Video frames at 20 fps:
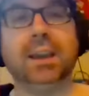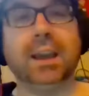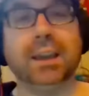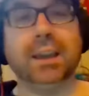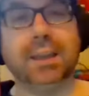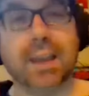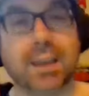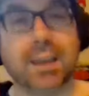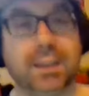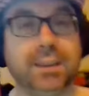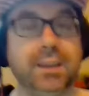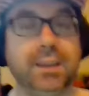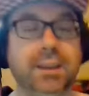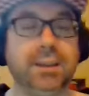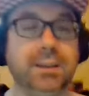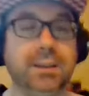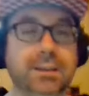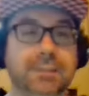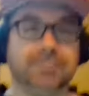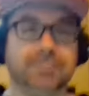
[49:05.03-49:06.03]
I
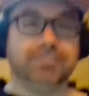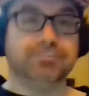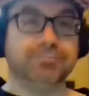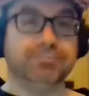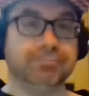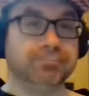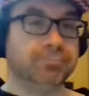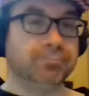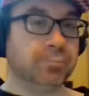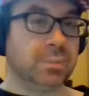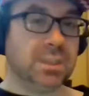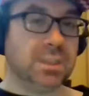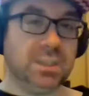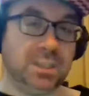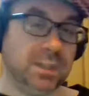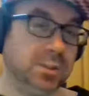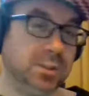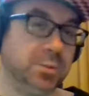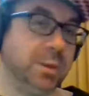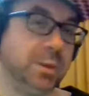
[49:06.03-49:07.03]
think she's
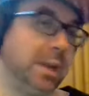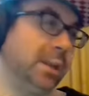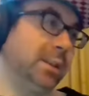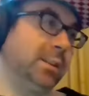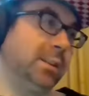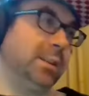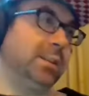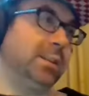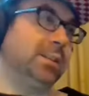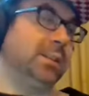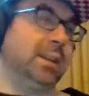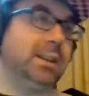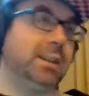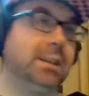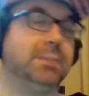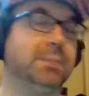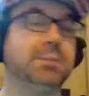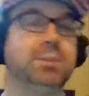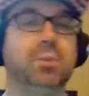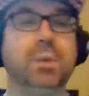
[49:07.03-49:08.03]
not doing anything. I
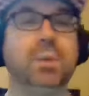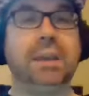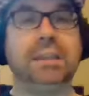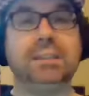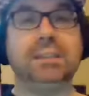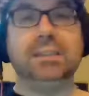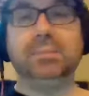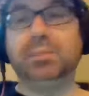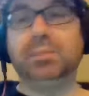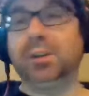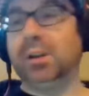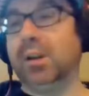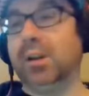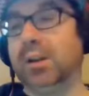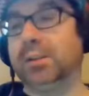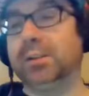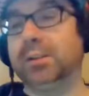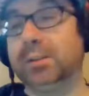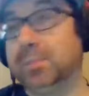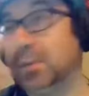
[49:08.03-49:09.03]
think it was a waste to put it
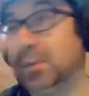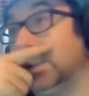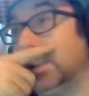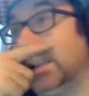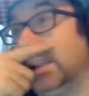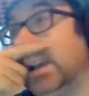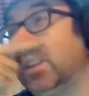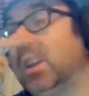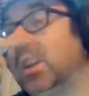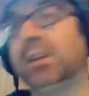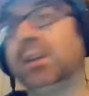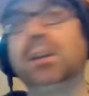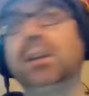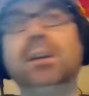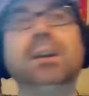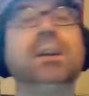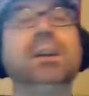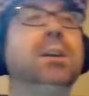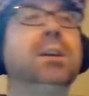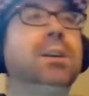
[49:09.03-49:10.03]
on her. Especially now that,
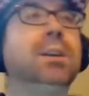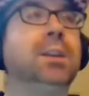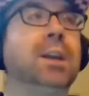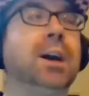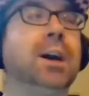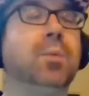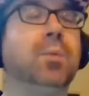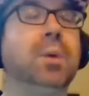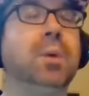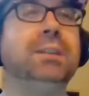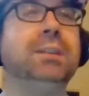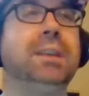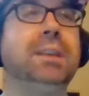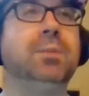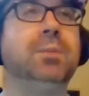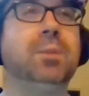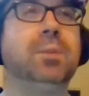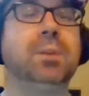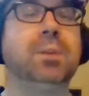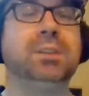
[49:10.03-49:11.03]
one
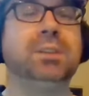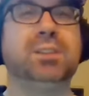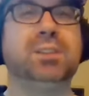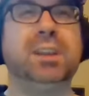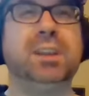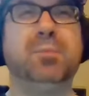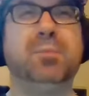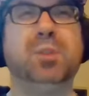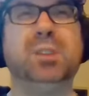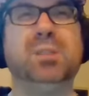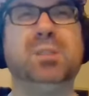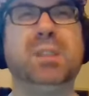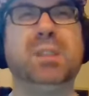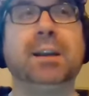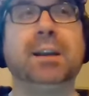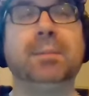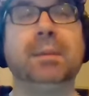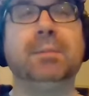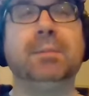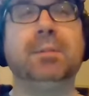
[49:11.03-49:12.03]
thing when what's-her-name was not
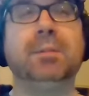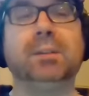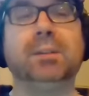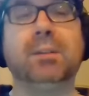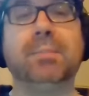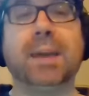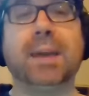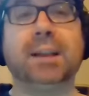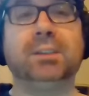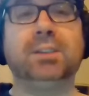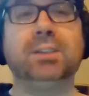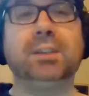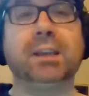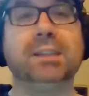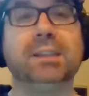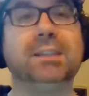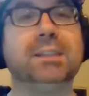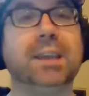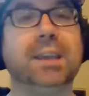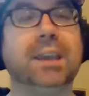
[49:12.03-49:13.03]
going to be able to come back to the
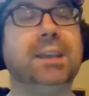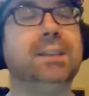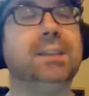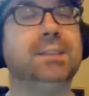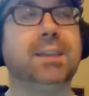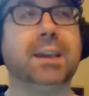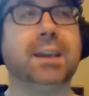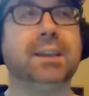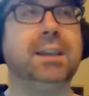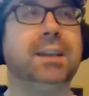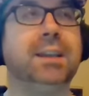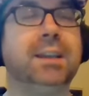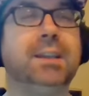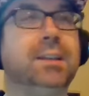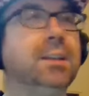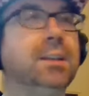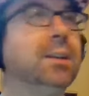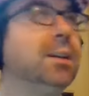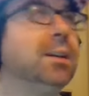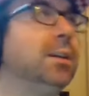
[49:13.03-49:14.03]
United States. I get it.
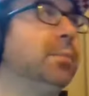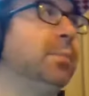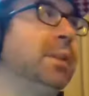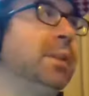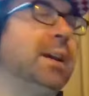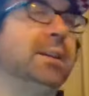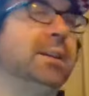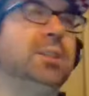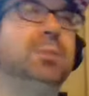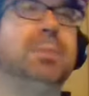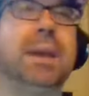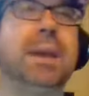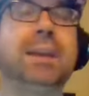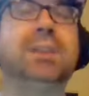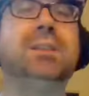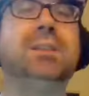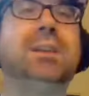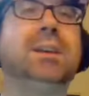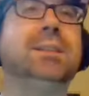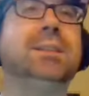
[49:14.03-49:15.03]
But now she's back
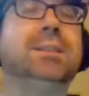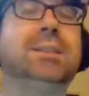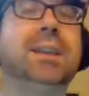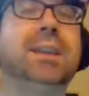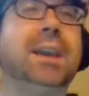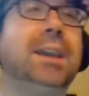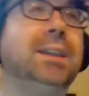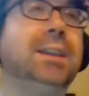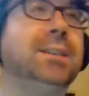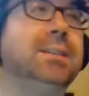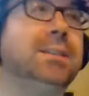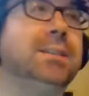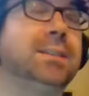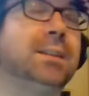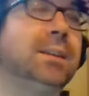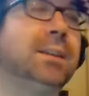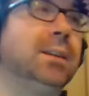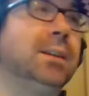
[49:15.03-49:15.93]
in the United States.